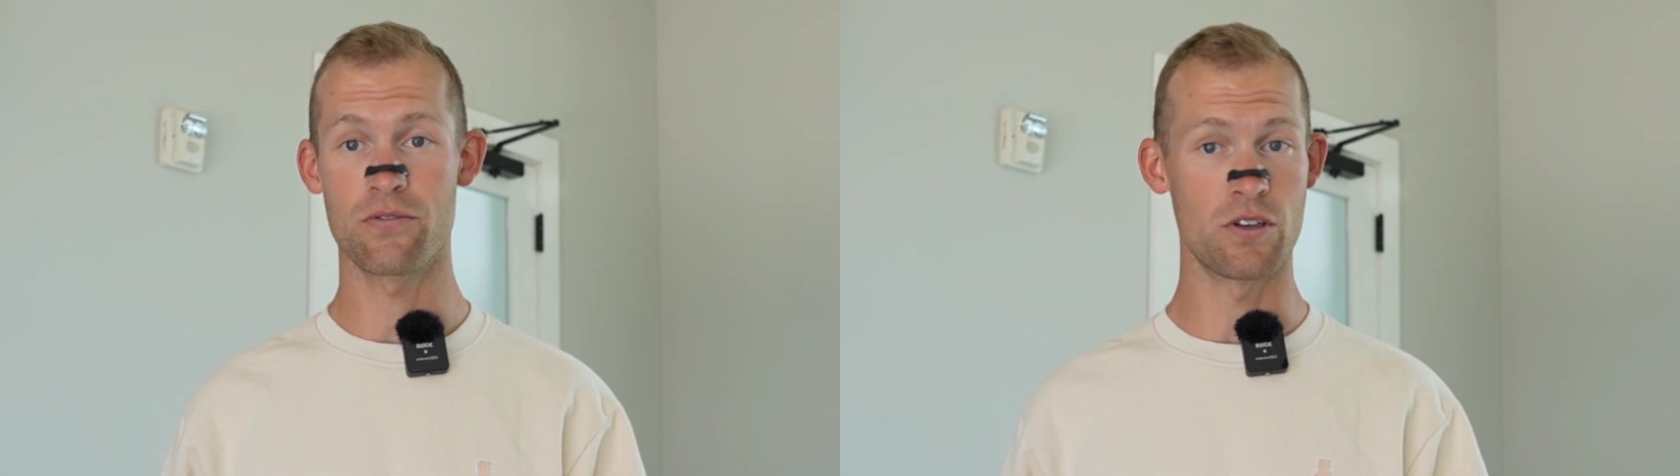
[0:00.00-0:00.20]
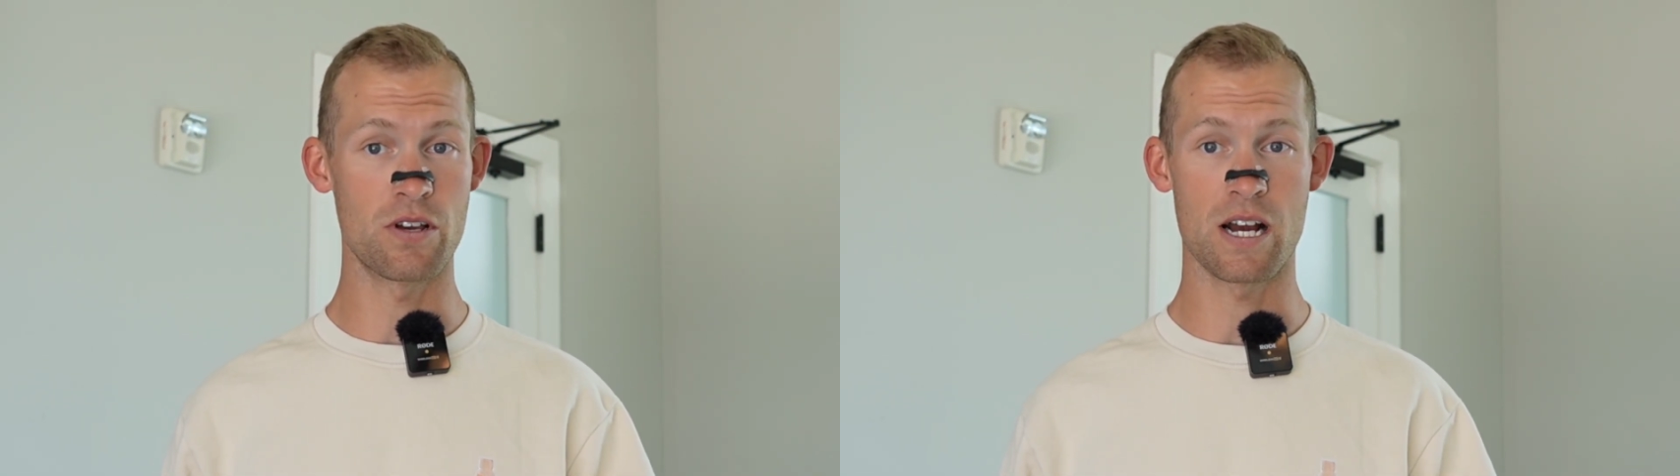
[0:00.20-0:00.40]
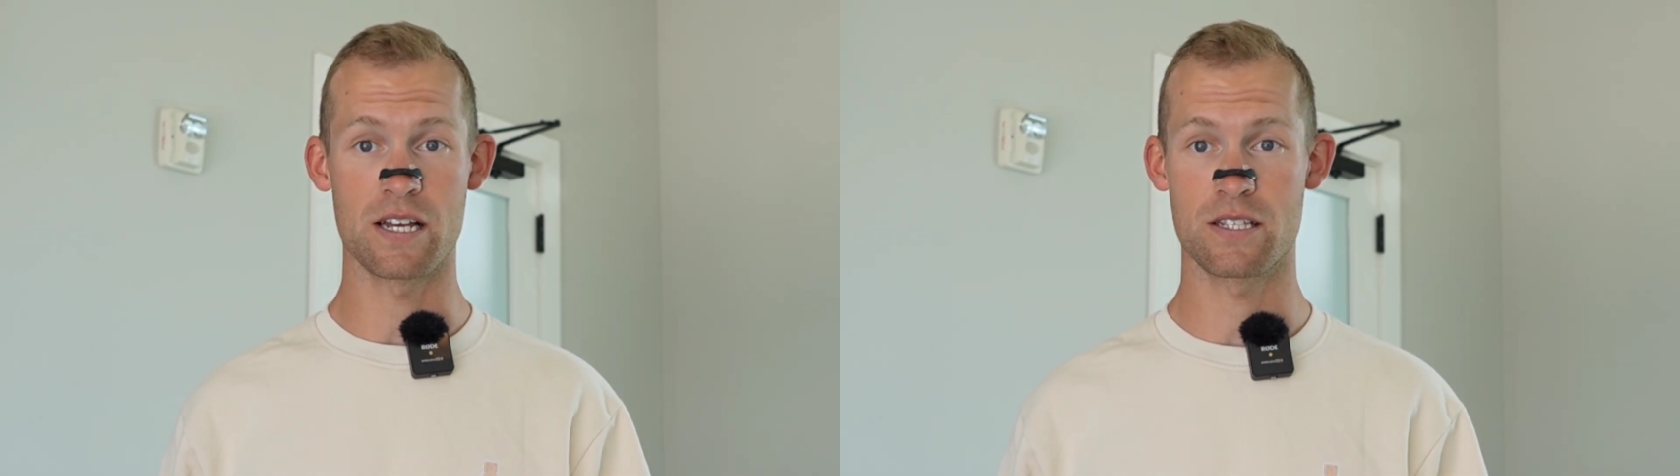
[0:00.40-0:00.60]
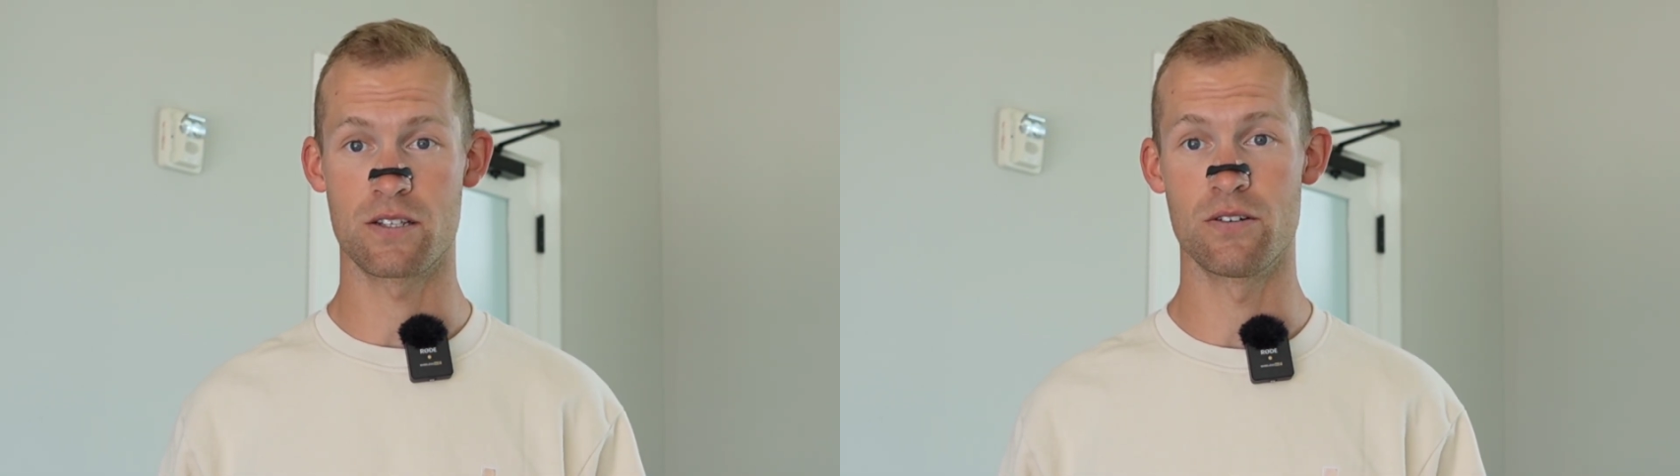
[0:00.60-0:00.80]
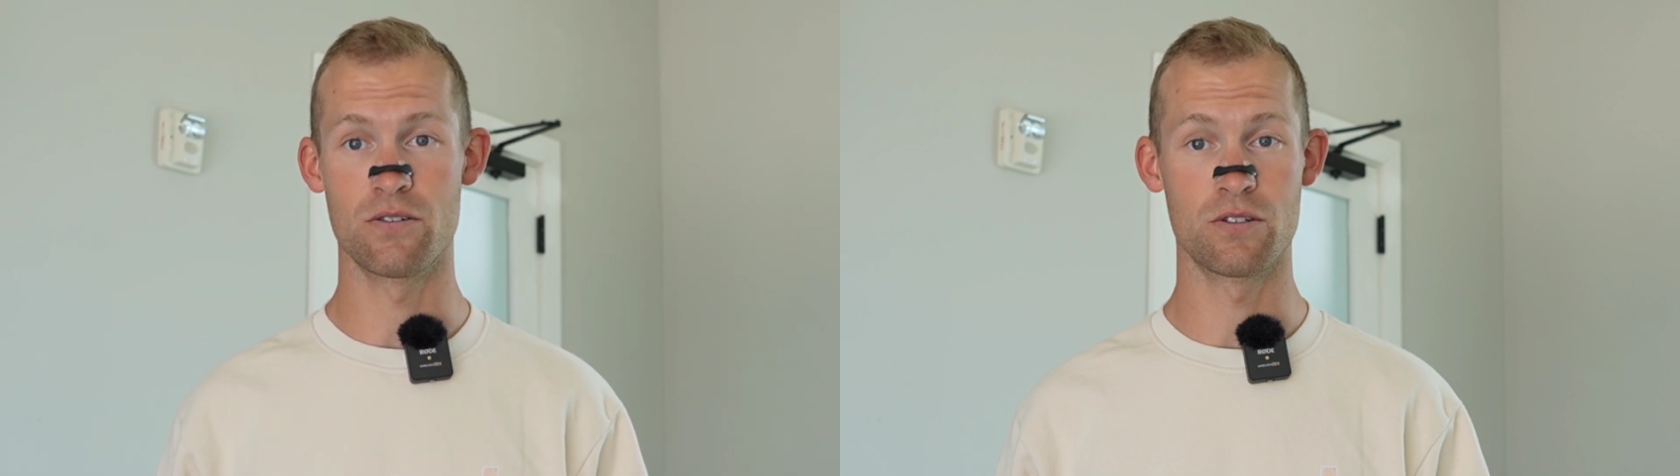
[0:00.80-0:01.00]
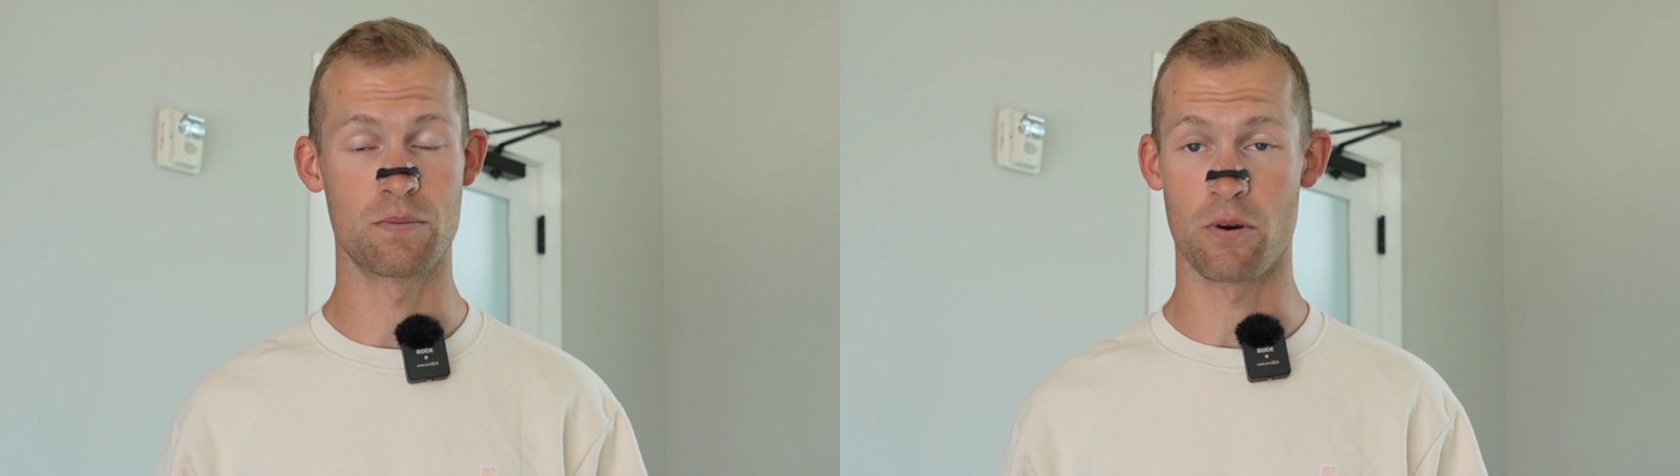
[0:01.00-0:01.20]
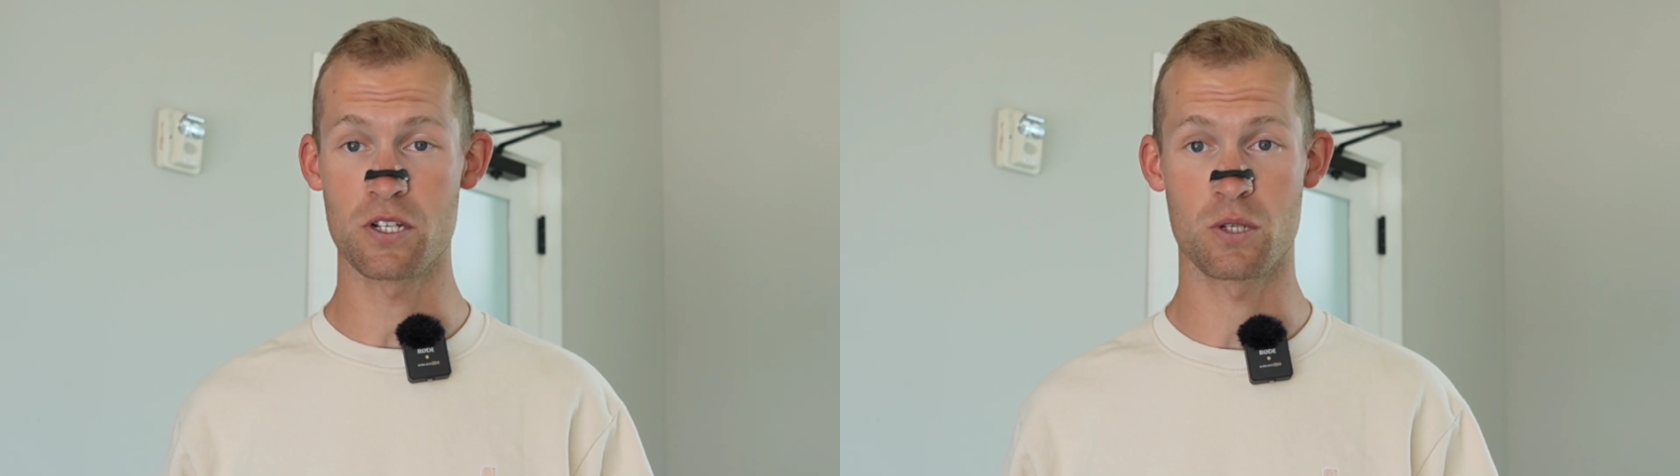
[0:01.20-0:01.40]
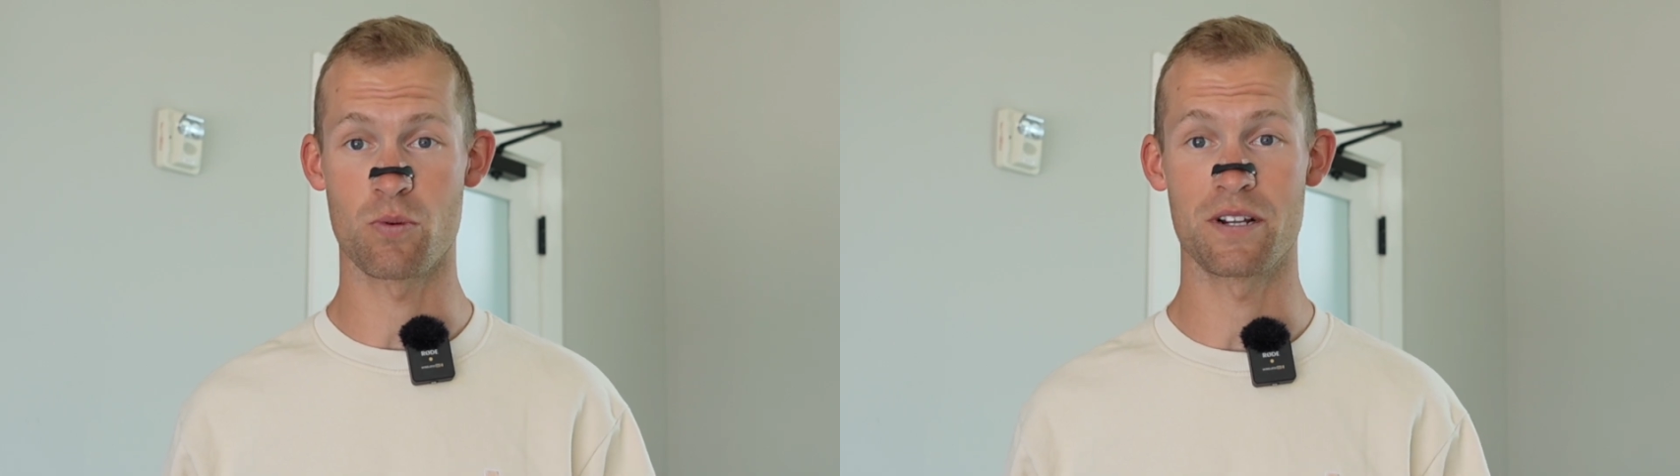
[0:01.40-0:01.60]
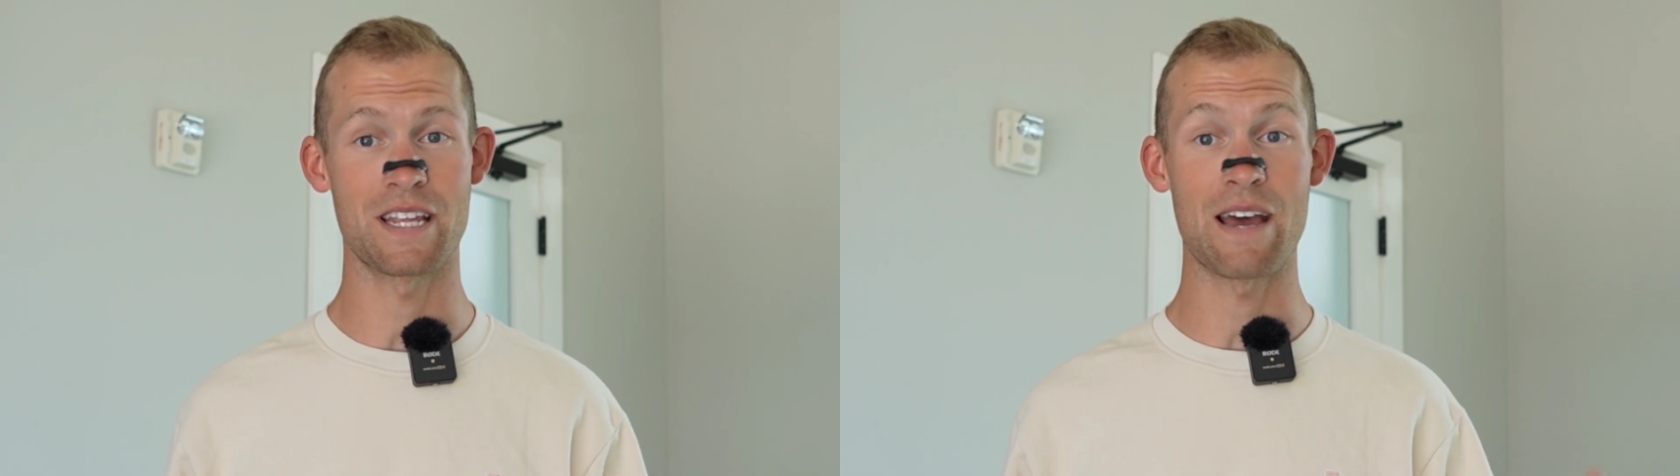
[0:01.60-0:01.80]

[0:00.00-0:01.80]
for you guys to purchase one.